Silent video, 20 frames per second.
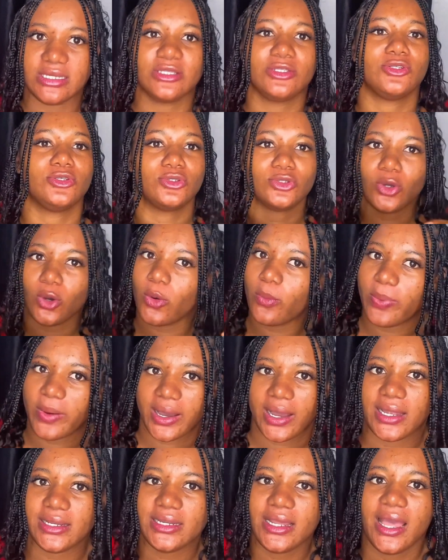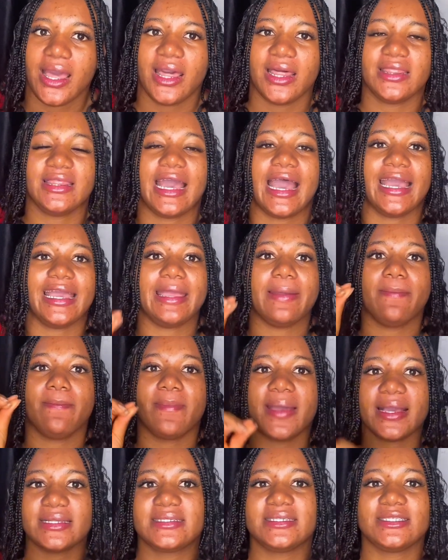It's so bad that it
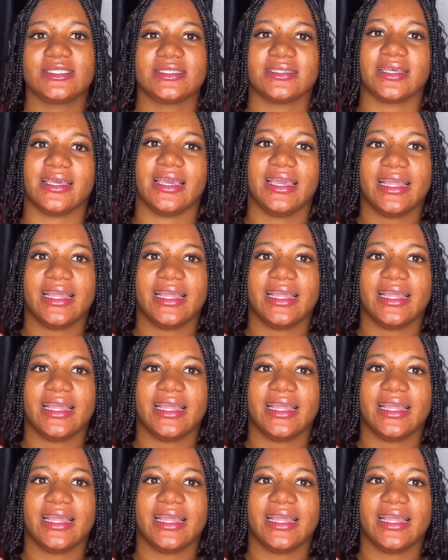makes it